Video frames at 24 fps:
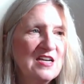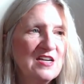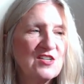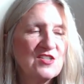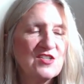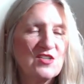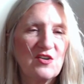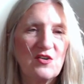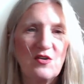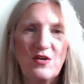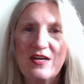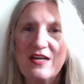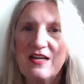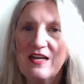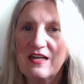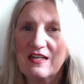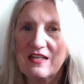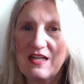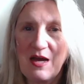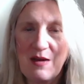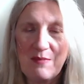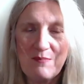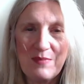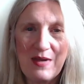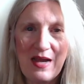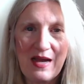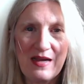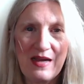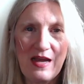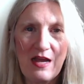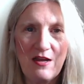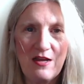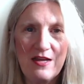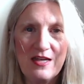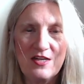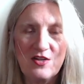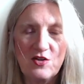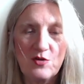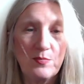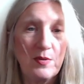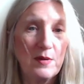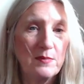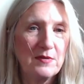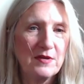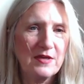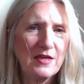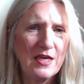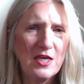So it had come back into
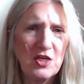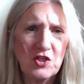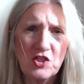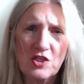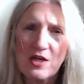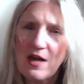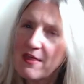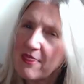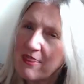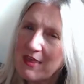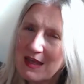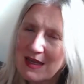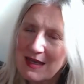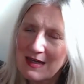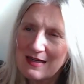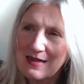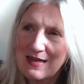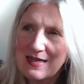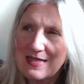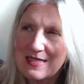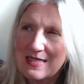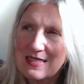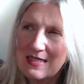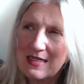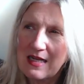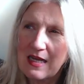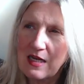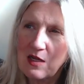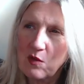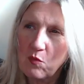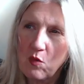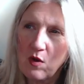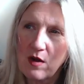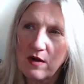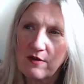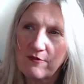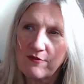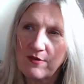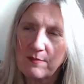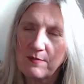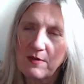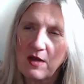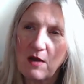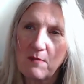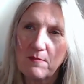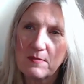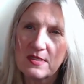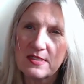publication I think in 1981 if I'm
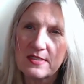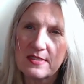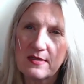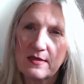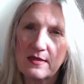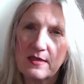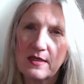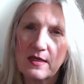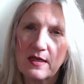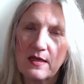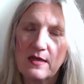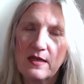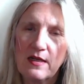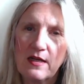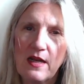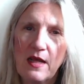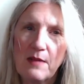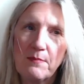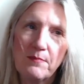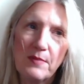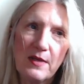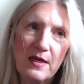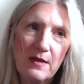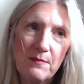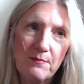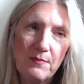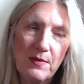not mistaken. It had been in